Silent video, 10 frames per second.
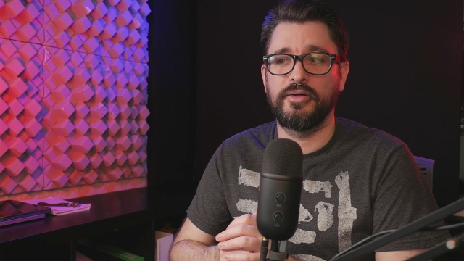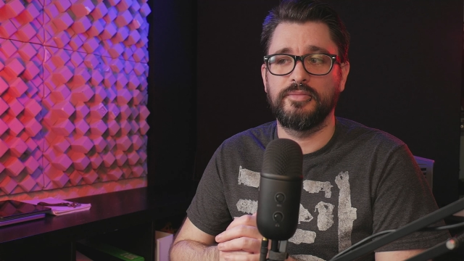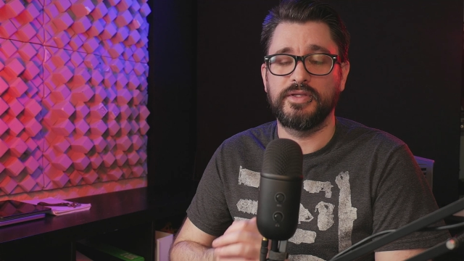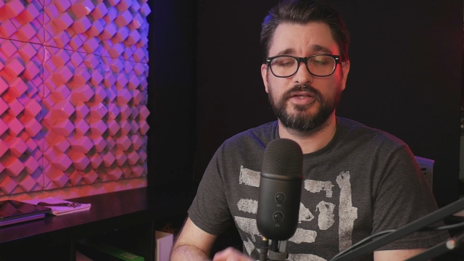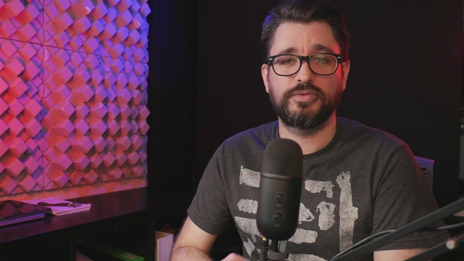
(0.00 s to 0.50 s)

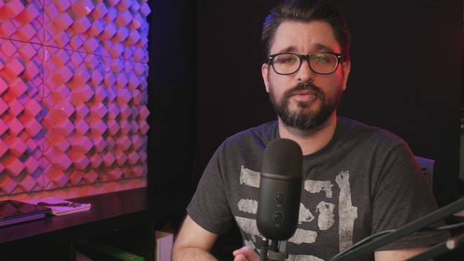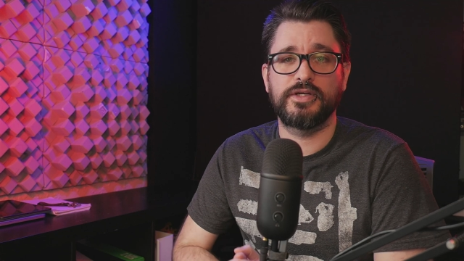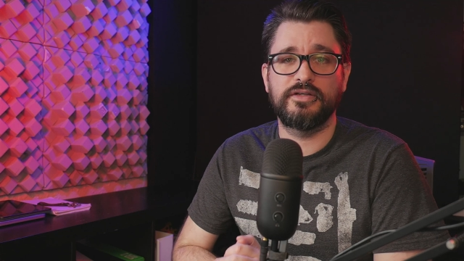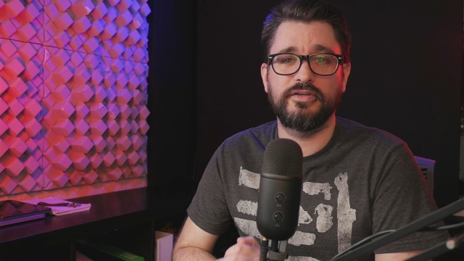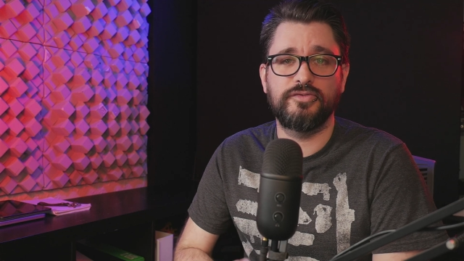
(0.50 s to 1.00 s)
but that's where we're
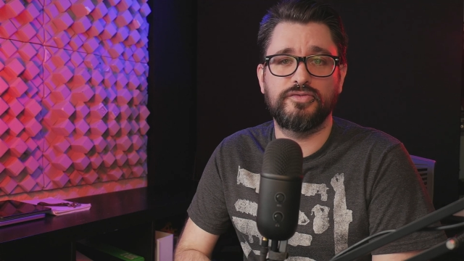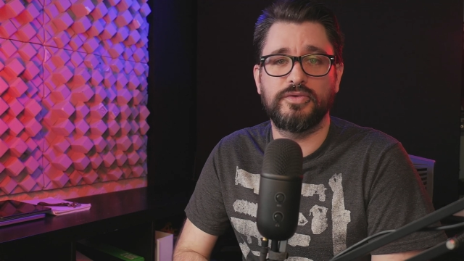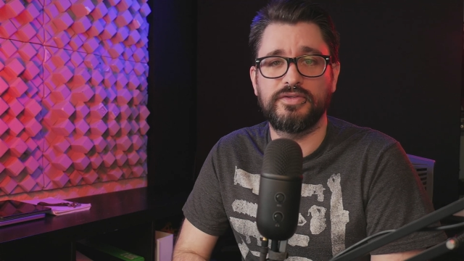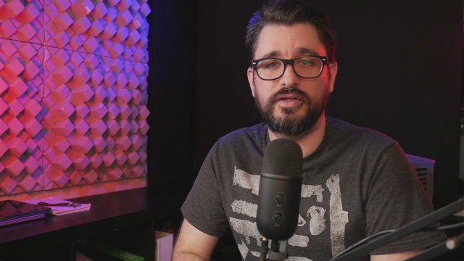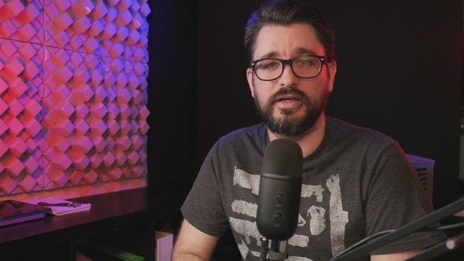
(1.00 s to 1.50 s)
going to leave it
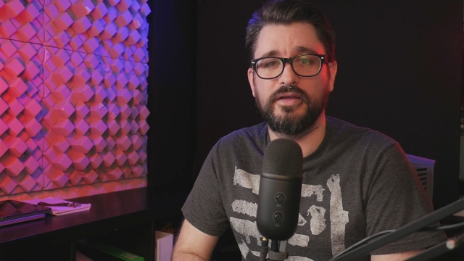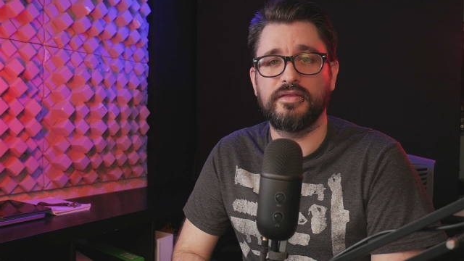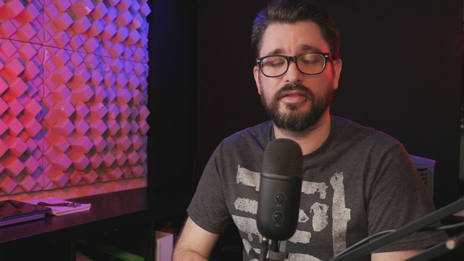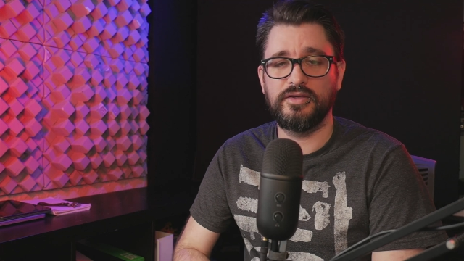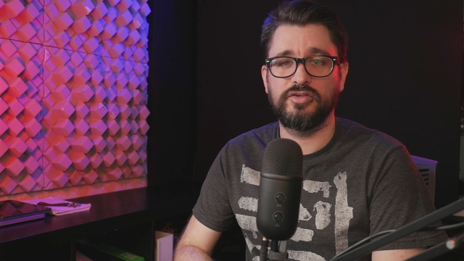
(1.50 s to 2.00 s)
for today.
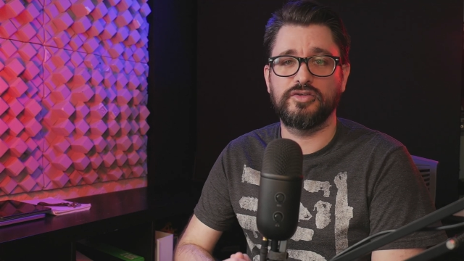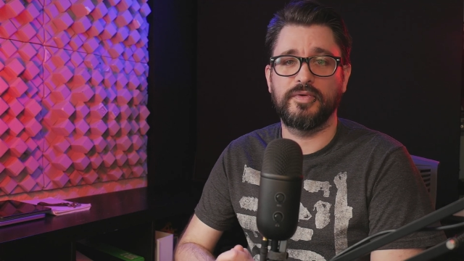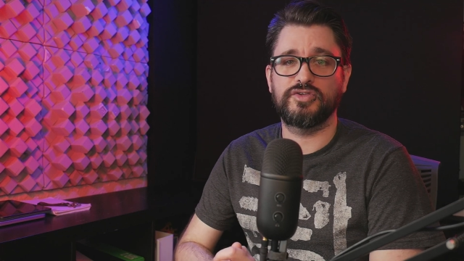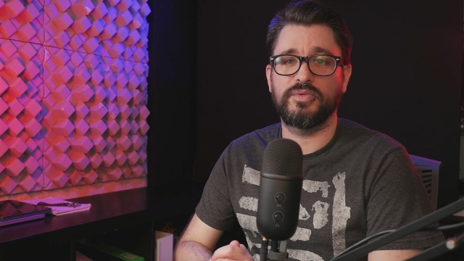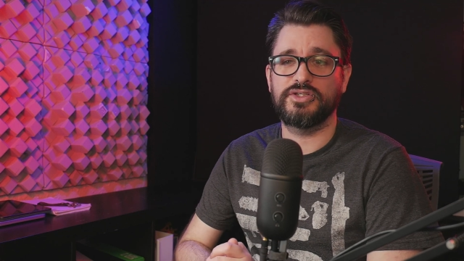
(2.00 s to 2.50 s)
Thank you so
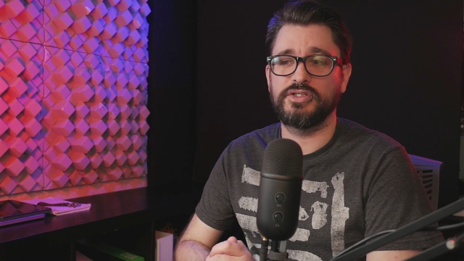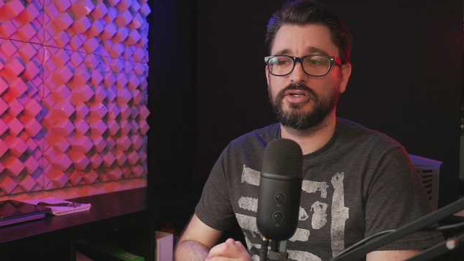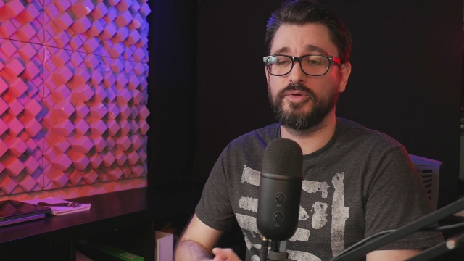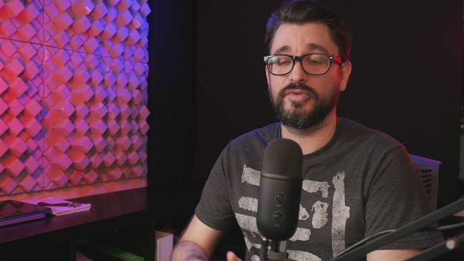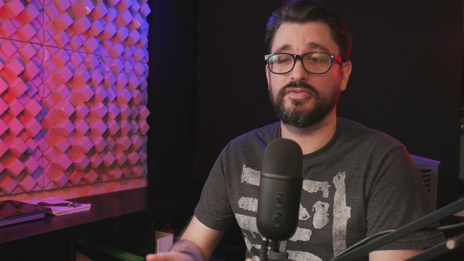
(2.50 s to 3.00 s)
much for
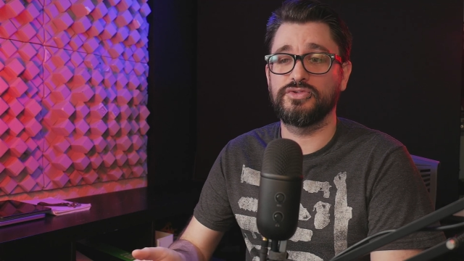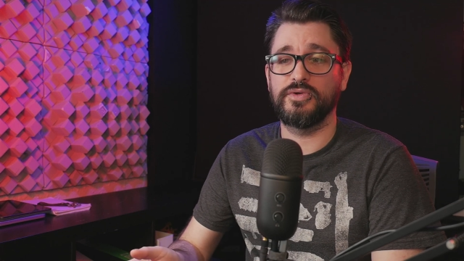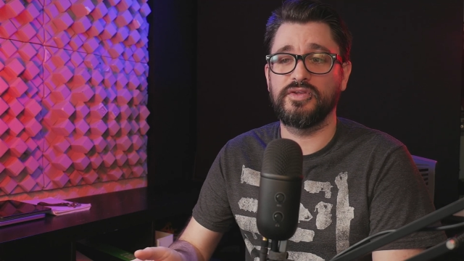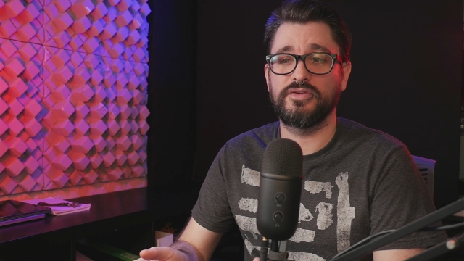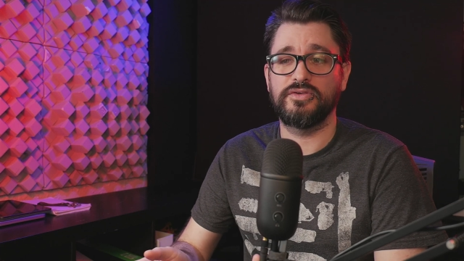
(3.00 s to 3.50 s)
watching. Hope you've
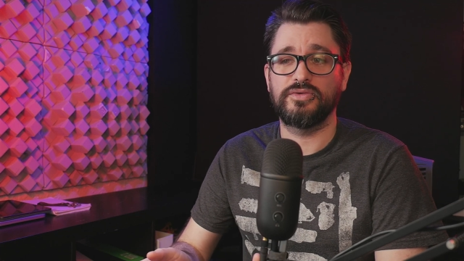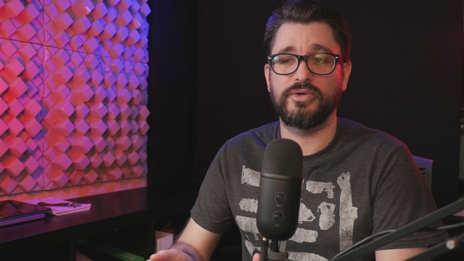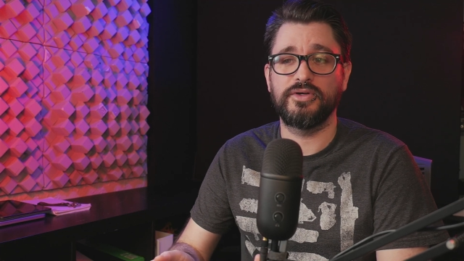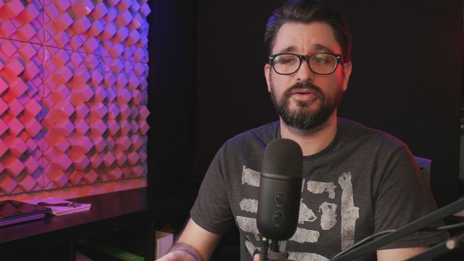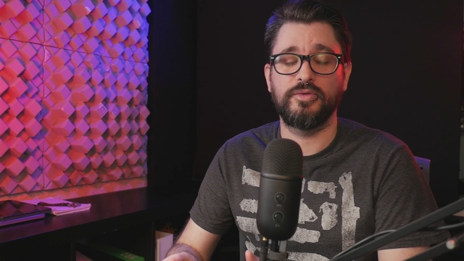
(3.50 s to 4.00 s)
enjoyed this
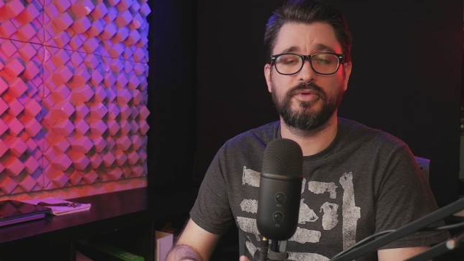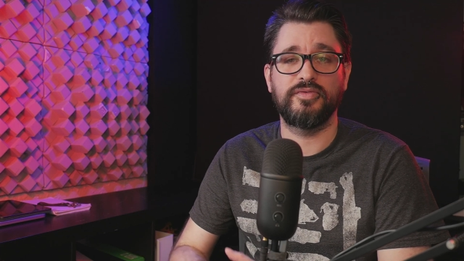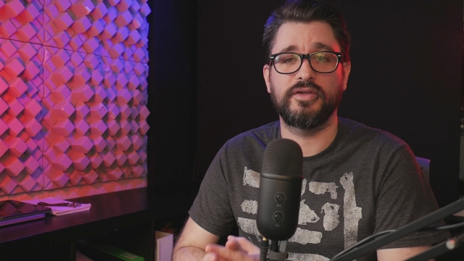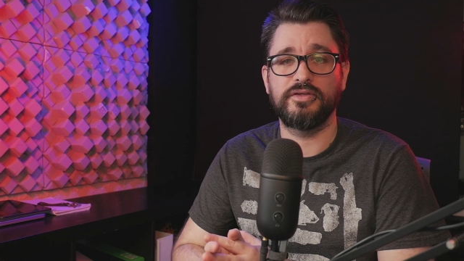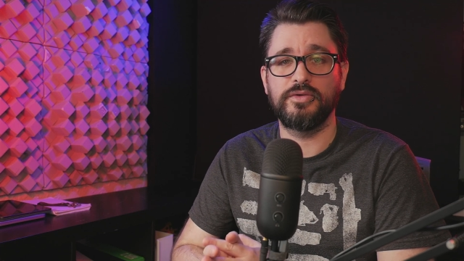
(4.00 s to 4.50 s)
tutorial. Hope you
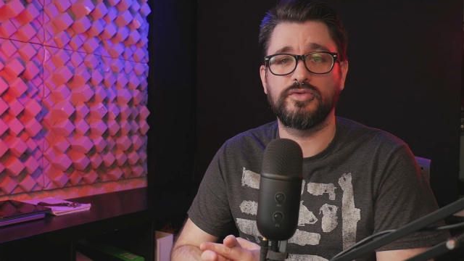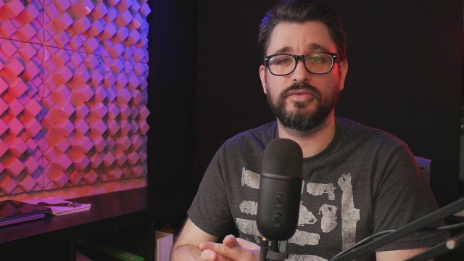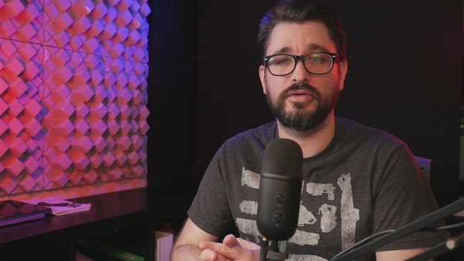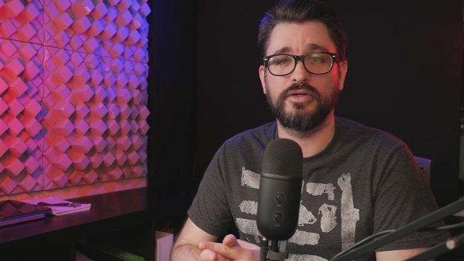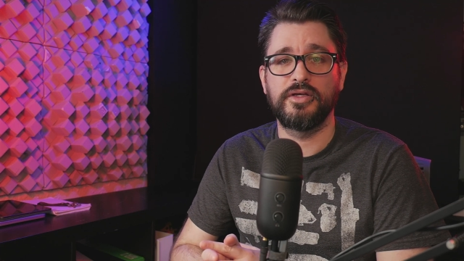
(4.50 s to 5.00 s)
found it
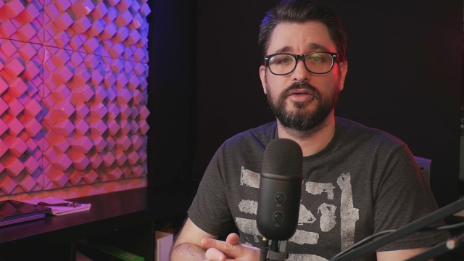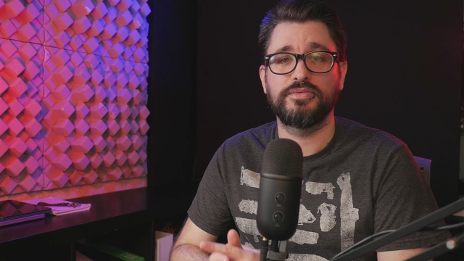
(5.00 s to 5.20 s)
useful.